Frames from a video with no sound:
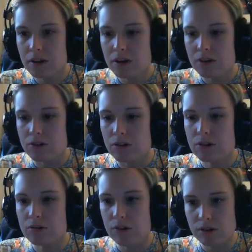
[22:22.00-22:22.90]

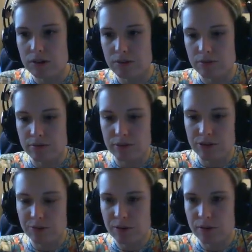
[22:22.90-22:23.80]
Krokorok in the reverse
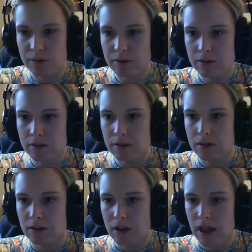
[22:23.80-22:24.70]
spot,
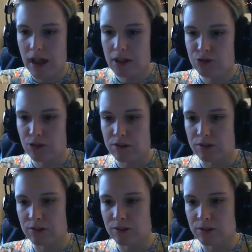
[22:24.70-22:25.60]
and a
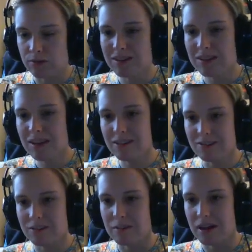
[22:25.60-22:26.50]
Dreadnought with
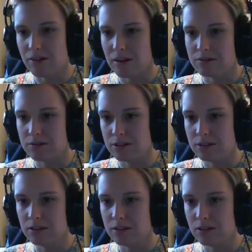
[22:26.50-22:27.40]
Nessa in the background,
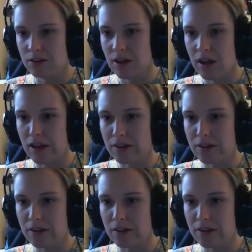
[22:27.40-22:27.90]
non-holo.